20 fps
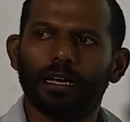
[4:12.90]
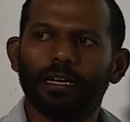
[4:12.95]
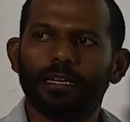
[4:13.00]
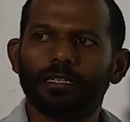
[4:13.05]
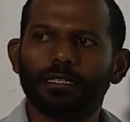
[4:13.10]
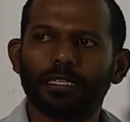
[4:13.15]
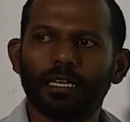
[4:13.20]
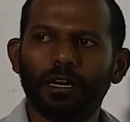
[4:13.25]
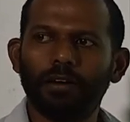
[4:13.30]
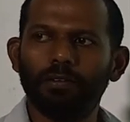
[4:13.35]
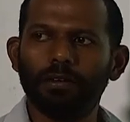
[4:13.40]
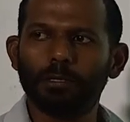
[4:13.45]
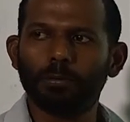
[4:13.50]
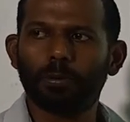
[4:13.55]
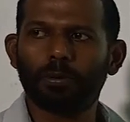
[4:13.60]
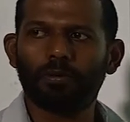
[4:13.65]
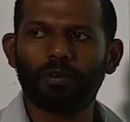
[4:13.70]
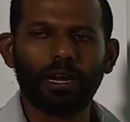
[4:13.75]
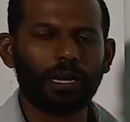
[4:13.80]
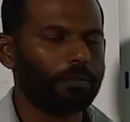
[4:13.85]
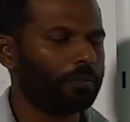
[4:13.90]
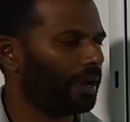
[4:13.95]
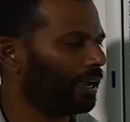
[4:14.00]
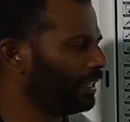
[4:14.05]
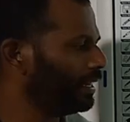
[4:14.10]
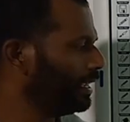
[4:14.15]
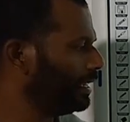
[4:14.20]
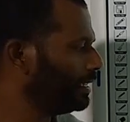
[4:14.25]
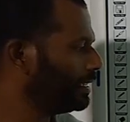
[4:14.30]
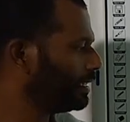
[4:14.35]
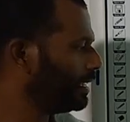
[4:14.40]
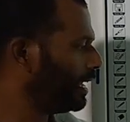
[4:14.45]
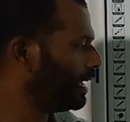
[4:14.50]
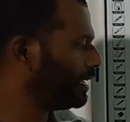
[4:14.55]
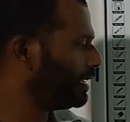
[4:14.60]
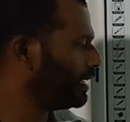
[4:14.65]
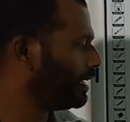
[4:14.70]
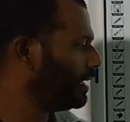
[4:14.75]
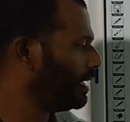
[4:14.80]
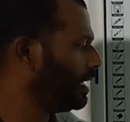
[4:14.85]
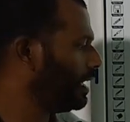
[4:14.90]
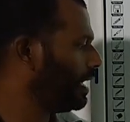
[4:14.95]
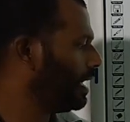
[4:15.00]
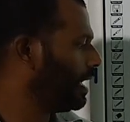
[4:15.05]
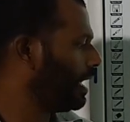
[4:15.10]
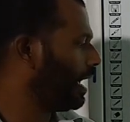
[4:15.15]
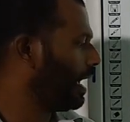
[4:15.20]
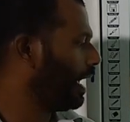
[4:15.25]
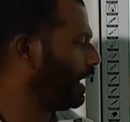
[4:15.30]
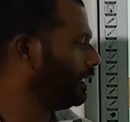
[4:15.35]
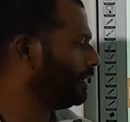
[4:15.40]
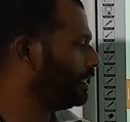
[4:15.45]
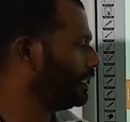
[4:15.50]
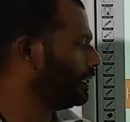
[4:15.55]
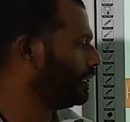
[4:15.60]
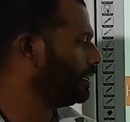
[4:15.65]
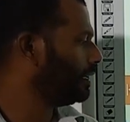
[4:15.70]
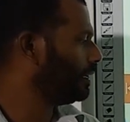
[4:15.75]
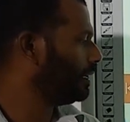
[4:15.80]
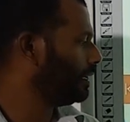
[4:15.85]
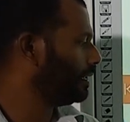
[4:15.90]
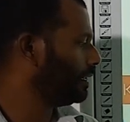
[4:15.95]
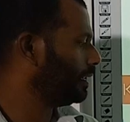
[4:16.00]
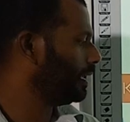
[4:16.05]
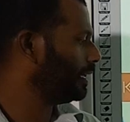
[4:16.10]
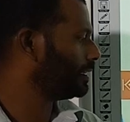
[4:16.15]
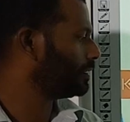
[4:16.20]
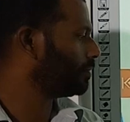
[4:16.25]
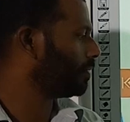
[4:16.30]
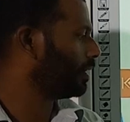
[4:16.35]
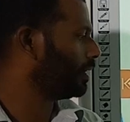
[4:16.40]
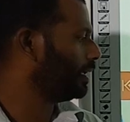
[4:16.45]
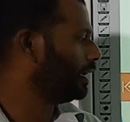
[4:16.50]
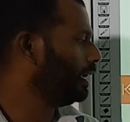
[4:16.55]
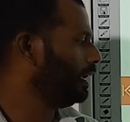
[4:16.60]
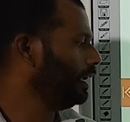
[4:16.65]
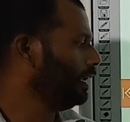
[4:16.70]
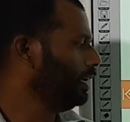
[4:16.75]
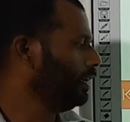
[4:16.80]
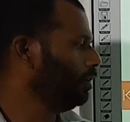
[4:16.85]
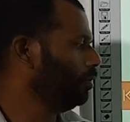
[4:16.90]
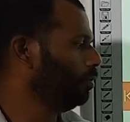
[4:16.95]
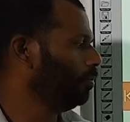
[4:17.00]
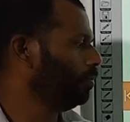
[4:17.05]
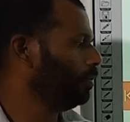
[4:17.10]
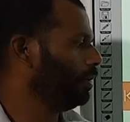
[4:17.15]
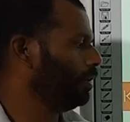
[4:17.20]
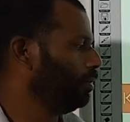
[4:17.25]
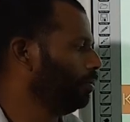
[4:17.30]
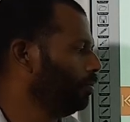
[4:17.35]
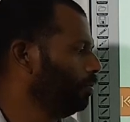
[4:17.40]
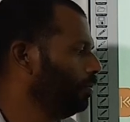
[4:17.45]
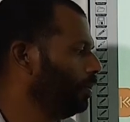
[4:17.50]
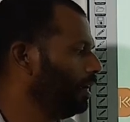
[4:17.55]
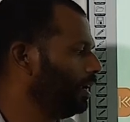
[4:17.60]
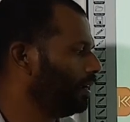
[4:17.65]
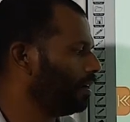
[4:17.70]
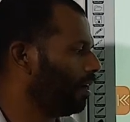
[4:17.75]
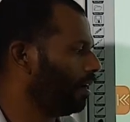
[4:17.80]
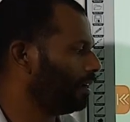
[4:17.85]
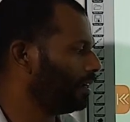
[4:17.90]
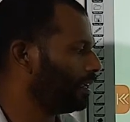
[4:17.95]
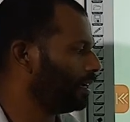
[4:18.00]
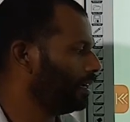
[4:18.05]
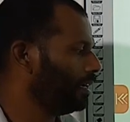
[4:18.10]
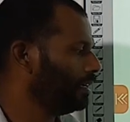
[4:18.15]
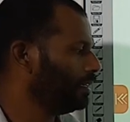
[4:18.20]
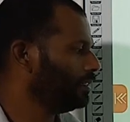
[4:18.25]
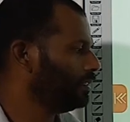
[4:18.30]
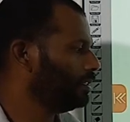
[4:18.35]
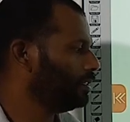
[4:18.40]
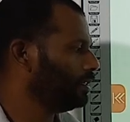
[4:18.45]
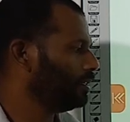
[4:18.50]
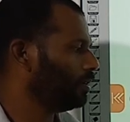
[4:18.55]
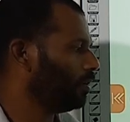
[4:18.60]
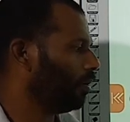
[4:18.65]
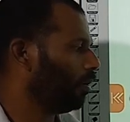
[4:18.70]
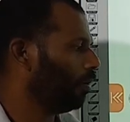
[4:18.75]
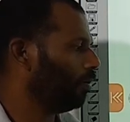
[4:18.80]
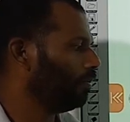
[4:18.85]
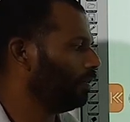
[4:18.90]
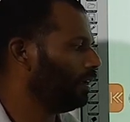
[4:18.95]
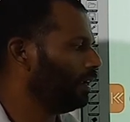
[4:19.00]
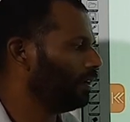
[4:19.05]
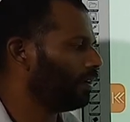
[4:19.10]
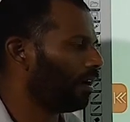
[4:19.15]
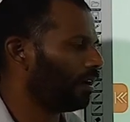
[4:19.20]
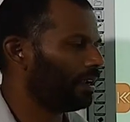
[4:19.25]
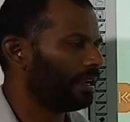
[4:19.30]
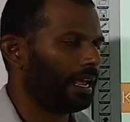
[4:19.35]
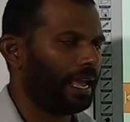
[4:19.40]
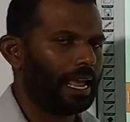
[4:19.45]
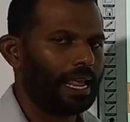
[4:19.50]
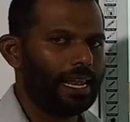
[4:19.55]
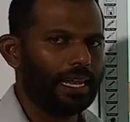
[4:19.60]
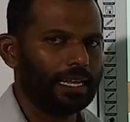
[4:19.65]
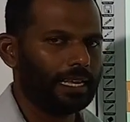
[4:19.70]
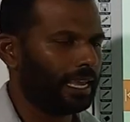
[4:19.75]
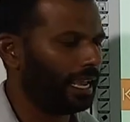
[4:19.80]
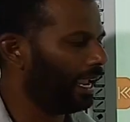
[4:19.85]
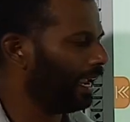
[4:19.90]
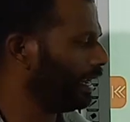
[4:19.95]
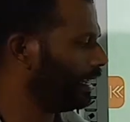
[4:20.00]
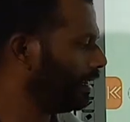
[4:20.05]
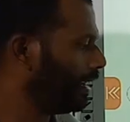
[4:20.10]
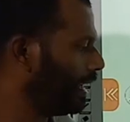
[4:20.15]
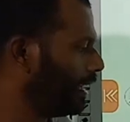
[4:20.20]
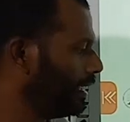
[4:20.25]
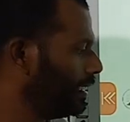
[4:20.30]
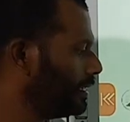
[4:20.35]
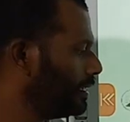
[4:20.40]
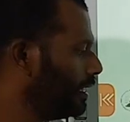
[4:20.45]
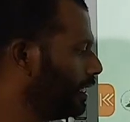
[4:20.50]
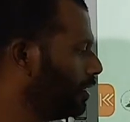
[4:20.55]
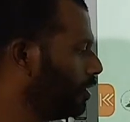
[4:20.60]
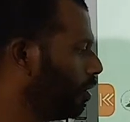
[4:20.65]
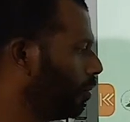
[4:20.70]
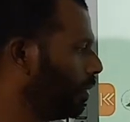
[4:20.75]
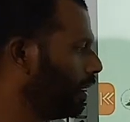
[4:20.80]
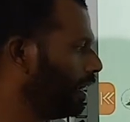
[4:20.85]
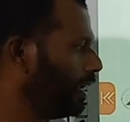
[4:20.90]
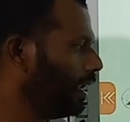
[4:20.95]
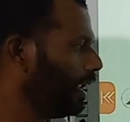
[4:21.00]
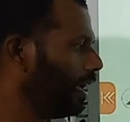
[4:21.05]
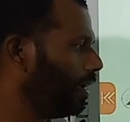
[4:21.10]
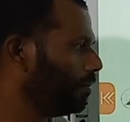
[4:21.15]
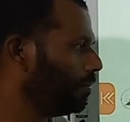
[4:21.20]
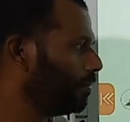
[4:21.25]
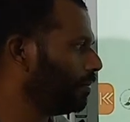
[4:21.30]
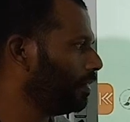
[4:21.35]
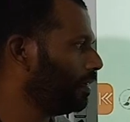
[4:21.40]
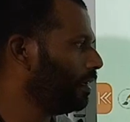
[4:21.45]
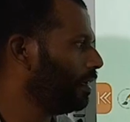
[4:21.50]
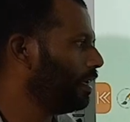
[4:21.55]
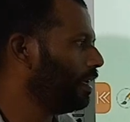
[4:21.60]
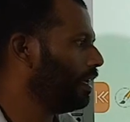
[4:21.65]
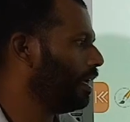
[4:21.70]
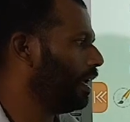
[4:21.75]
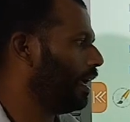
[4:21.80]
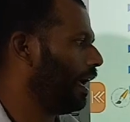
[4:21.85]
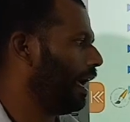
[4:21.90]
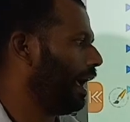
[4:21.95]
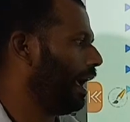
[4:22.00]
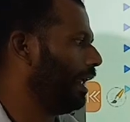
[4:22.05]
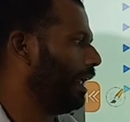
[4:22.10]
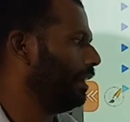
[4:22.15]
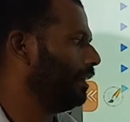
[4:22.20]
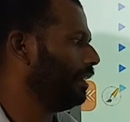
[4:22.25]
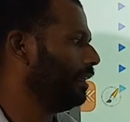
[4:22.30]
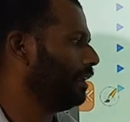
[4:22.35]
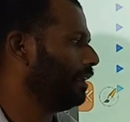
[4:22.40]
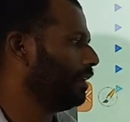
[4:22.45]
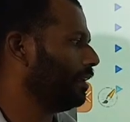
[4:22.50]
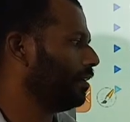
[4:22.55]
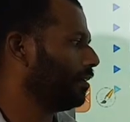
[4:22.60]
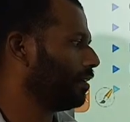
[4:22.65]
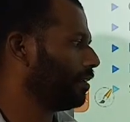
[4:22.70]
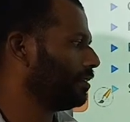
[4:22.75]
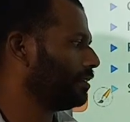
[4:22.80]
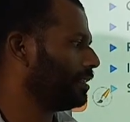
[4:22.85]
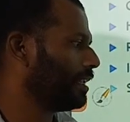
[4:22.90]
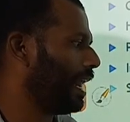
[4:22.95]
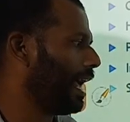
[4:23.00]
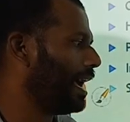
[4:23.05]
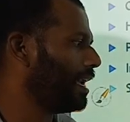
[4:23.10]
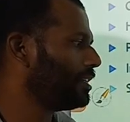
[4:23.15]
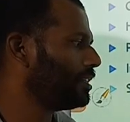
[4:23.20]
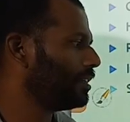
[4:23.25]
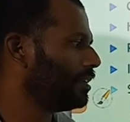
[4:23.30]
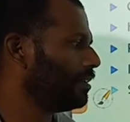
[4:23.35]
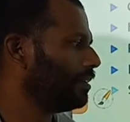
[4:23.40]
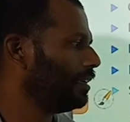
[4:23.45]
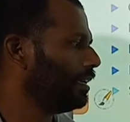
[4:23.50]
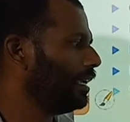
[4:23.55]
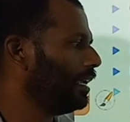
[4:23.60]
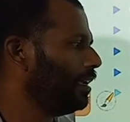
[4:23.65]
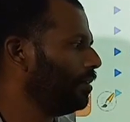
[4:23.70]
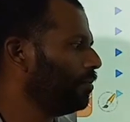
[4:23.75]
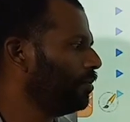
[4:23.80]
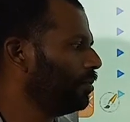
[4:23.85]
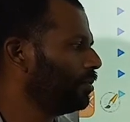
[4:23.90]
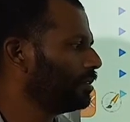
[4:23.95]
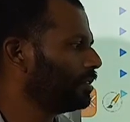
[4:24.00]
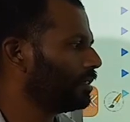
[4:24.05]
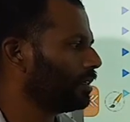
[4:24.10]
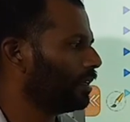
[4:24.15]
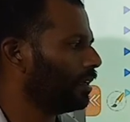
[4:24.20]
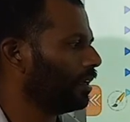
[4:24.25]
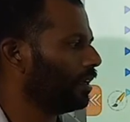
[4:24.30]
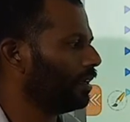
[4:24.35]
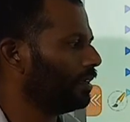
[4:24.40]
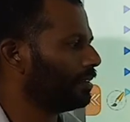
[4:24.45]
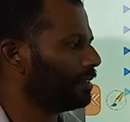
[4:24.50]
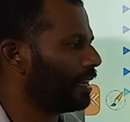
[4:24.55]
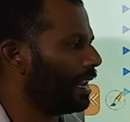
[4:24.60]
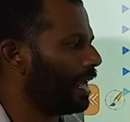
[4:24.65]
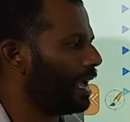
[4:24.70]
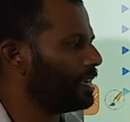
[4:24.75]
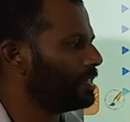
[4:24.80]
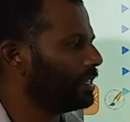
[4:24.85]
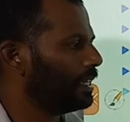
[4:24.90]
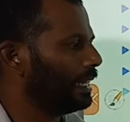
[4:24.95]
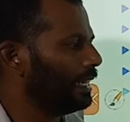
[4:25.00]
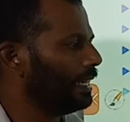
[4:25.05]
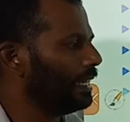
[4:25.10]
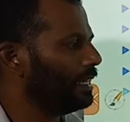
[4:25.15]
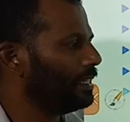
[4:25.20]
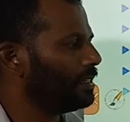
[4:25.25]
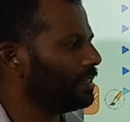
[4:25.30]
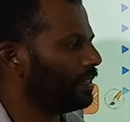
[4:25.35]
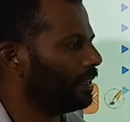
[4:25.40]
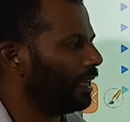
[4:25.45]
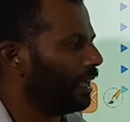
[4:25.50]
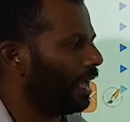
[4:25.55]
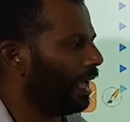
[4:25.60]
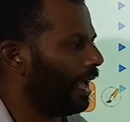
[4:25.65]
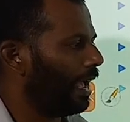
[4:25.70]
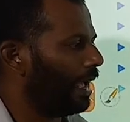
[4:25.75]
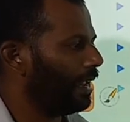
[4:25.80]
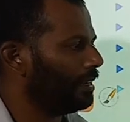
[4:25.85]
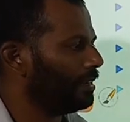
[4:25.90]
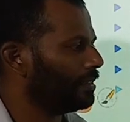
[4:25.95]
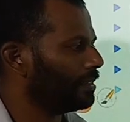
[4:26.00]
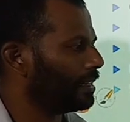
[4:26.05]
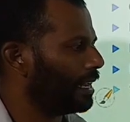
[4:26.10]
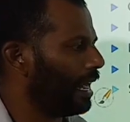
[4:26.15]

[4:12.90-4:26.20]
service provided by the internet. And the next one, edupub.gov.lk, that is the domain name, and /ebooks/English and